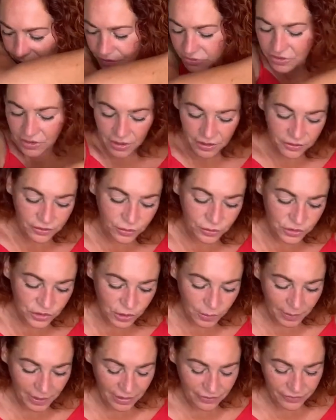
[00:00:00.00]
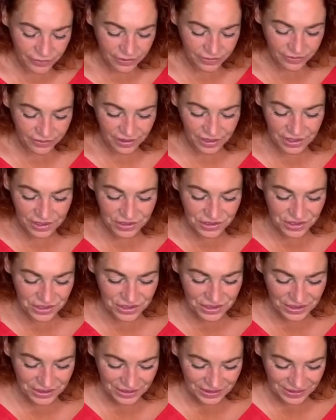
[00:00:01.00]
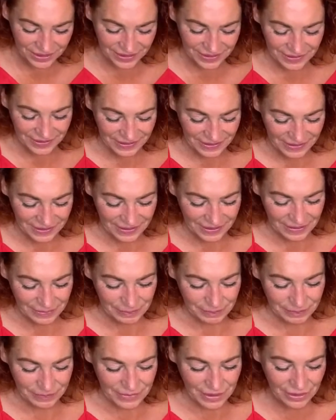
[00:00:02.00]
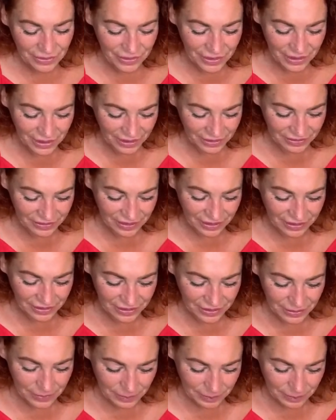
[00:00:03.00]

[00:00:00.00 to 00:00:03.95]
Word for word: Did I talk to you about vintage? I think I did.